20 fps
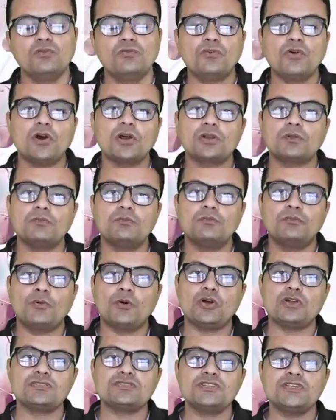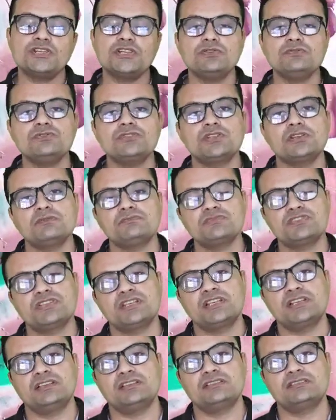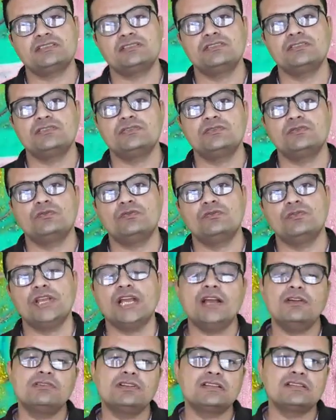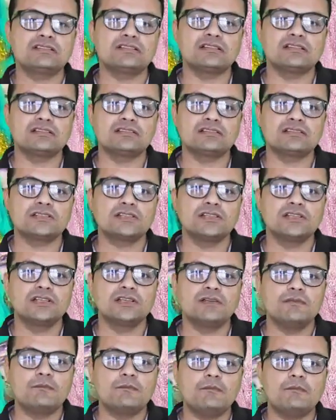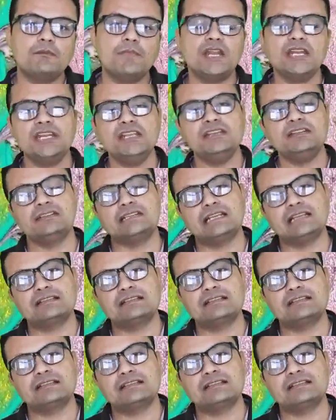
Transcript: For positive term series, we have discussed many